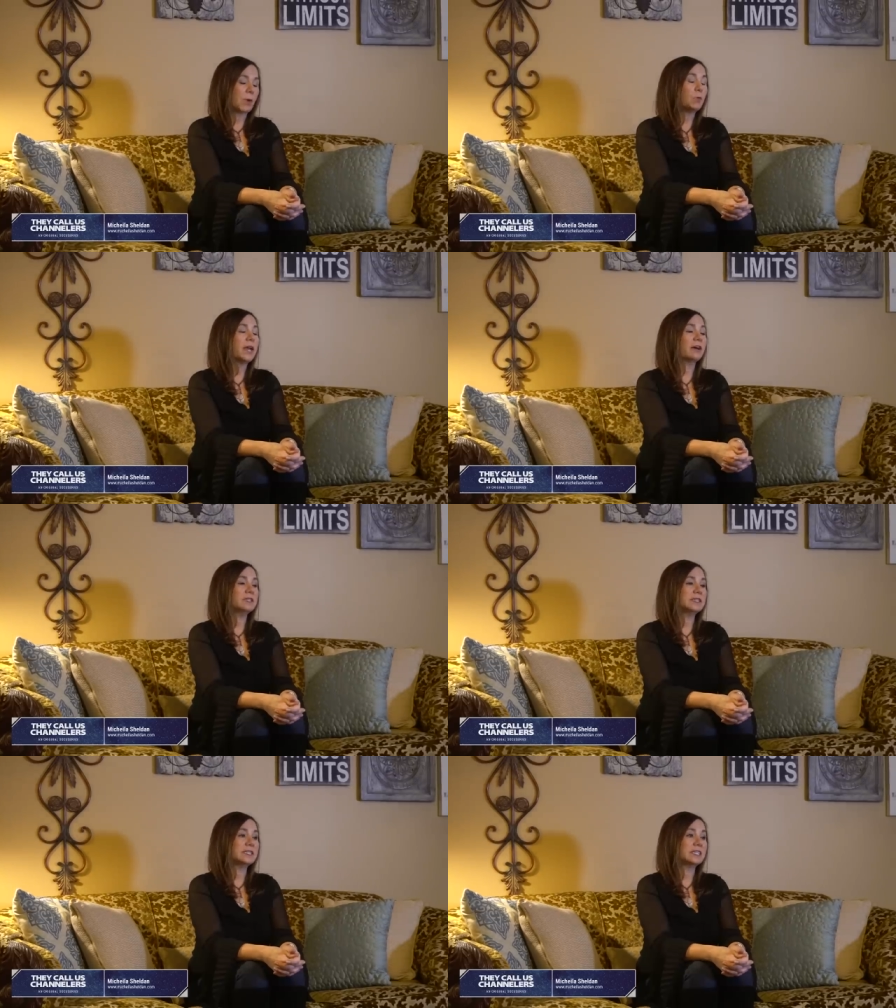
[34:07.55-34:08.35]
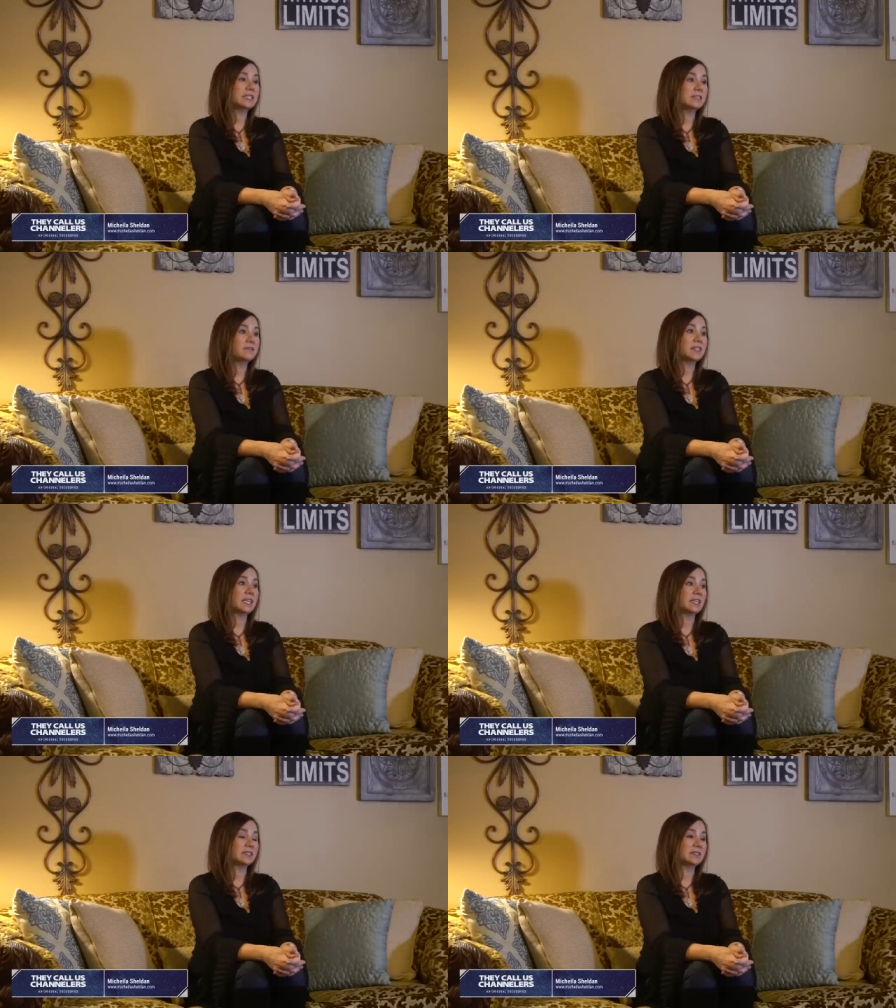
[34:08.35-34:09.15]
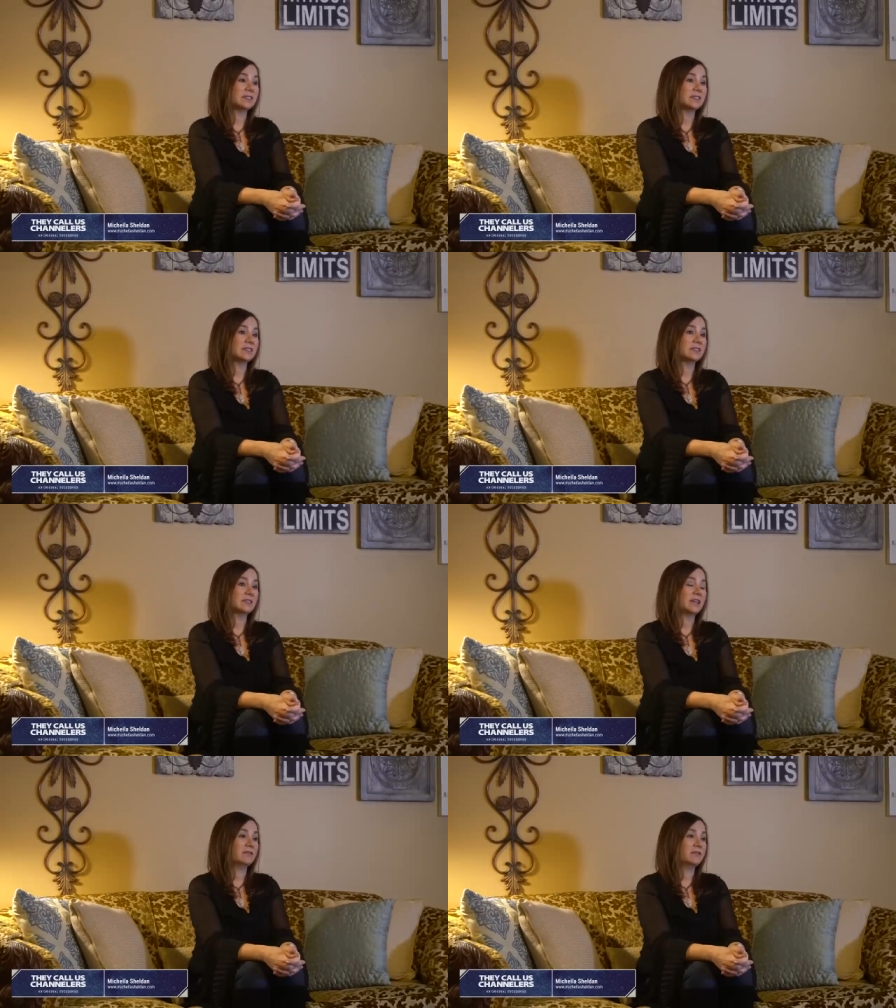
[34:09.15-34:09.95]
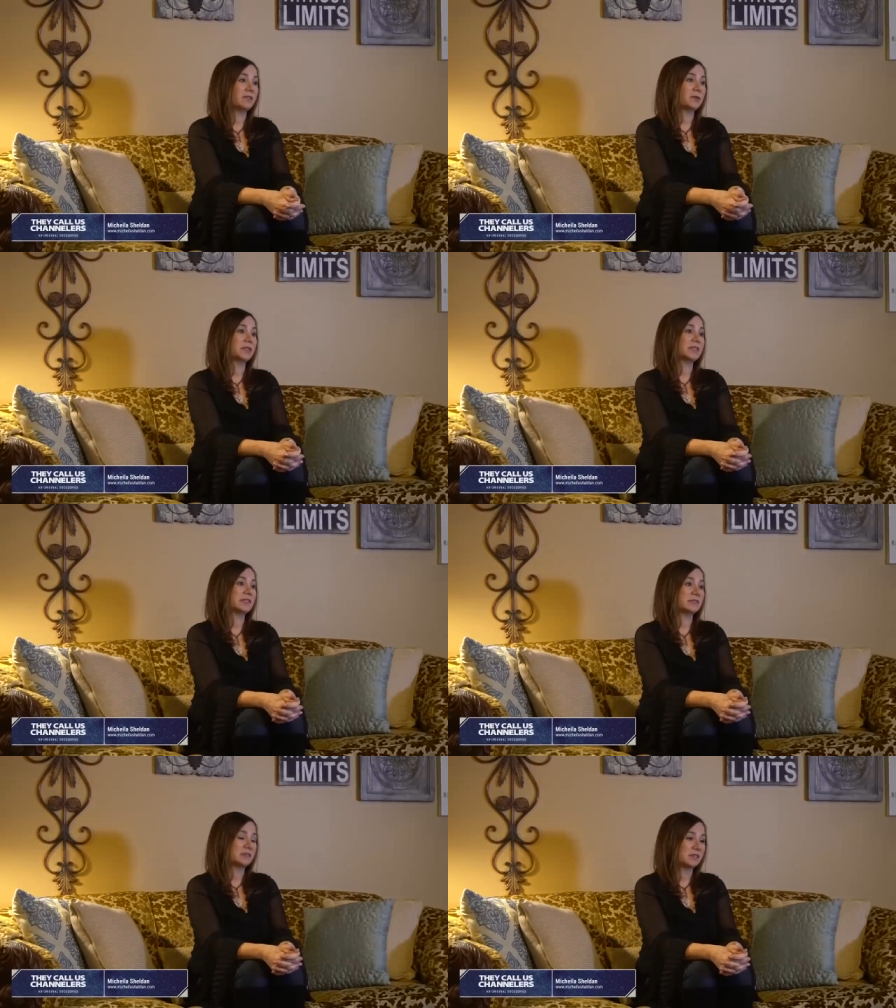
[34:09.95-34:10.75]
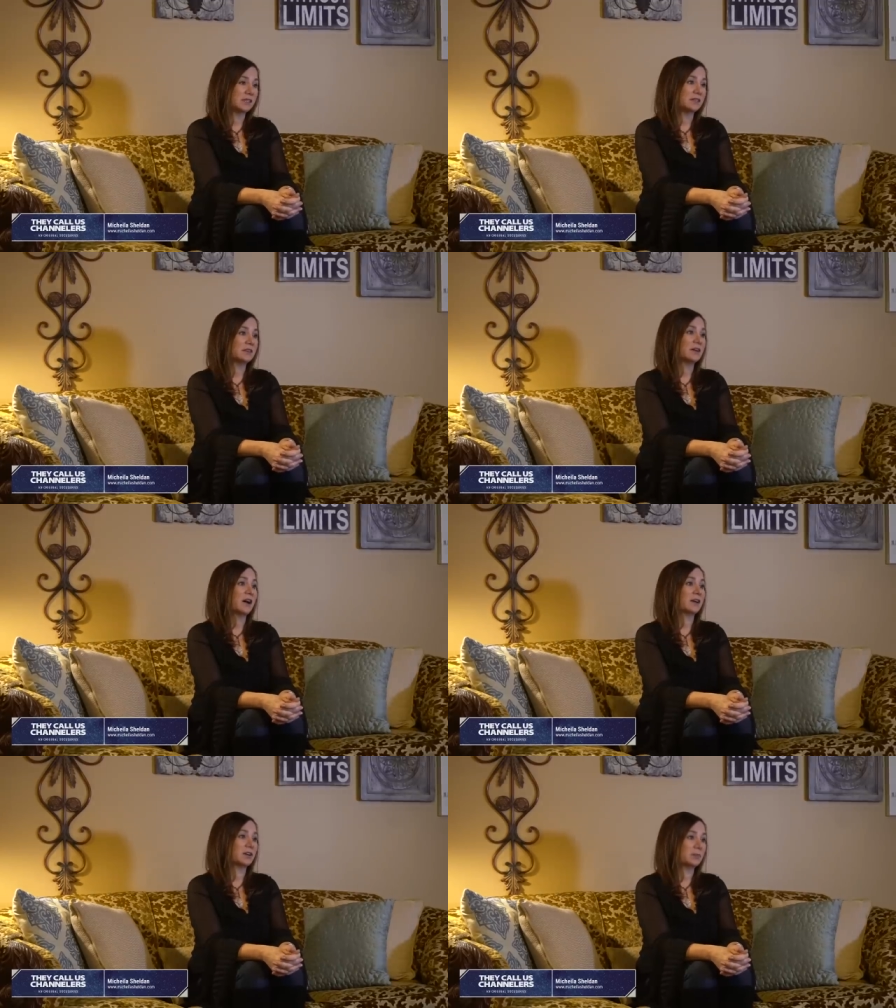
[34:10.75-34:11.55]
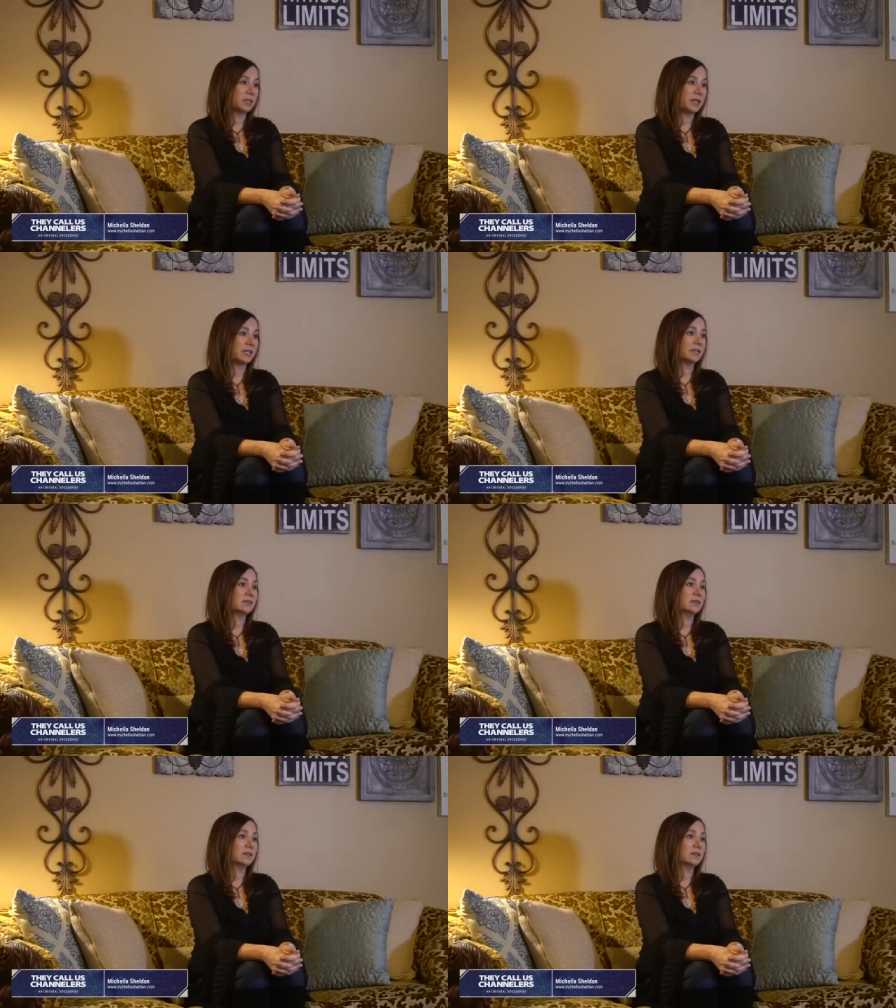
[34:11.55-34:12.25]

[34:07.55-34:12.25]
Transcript: we have a significant influence here on our planet